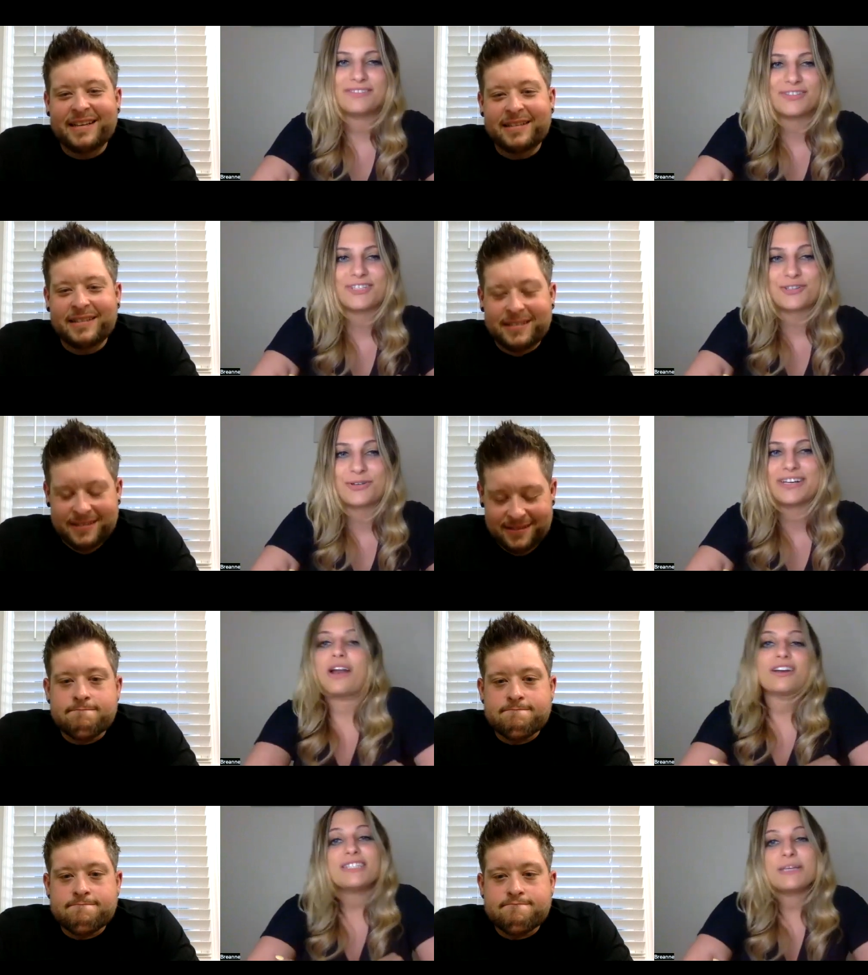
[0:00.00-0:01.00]
Speaker 1: For sure.
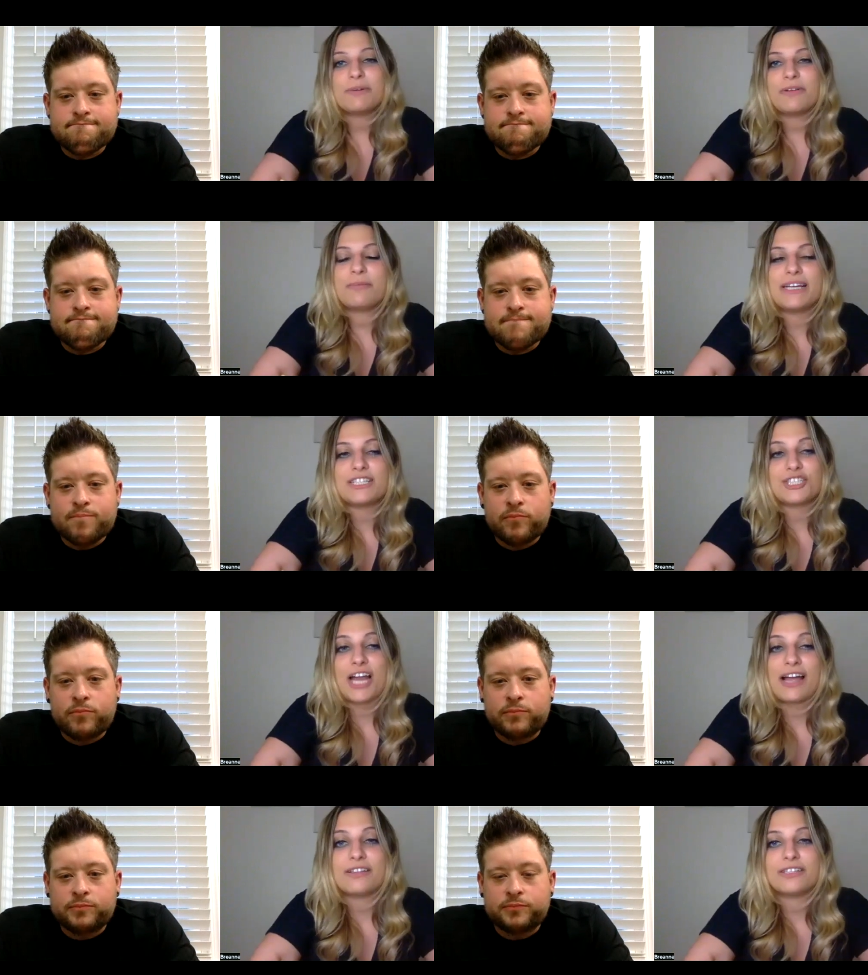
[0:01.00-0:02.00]
What are some of your biggest
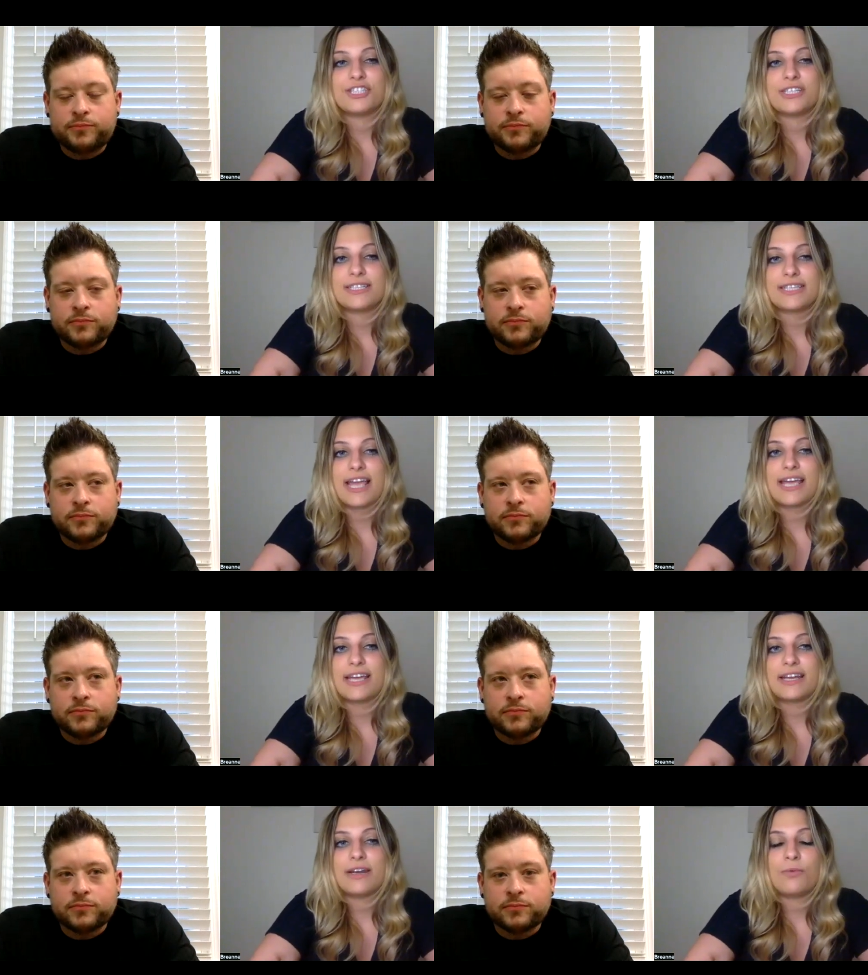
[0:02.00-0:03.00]
challenges
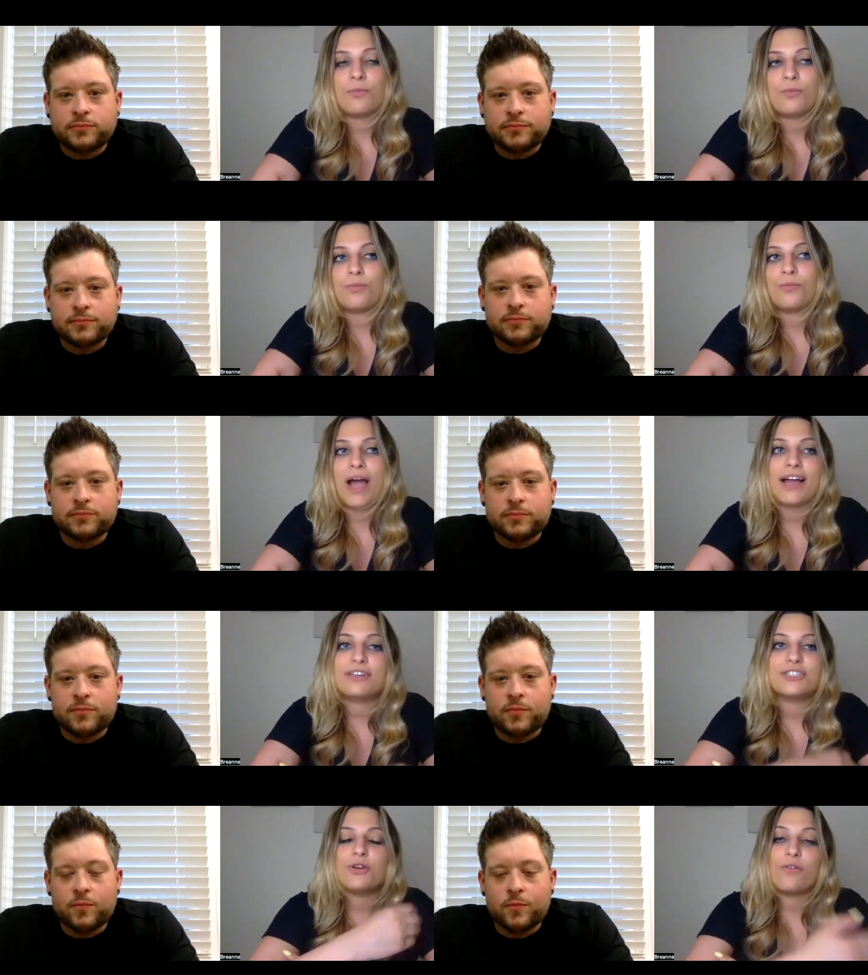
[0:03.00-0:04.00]
and how
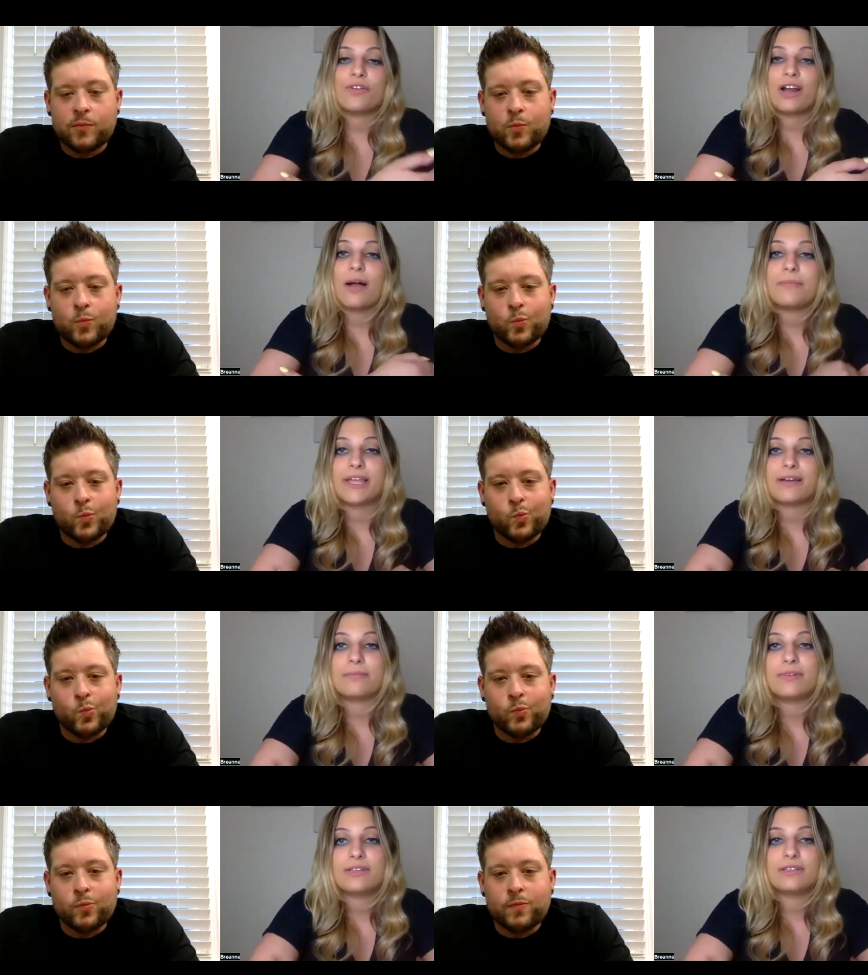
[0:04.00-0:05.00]
did you overcome them?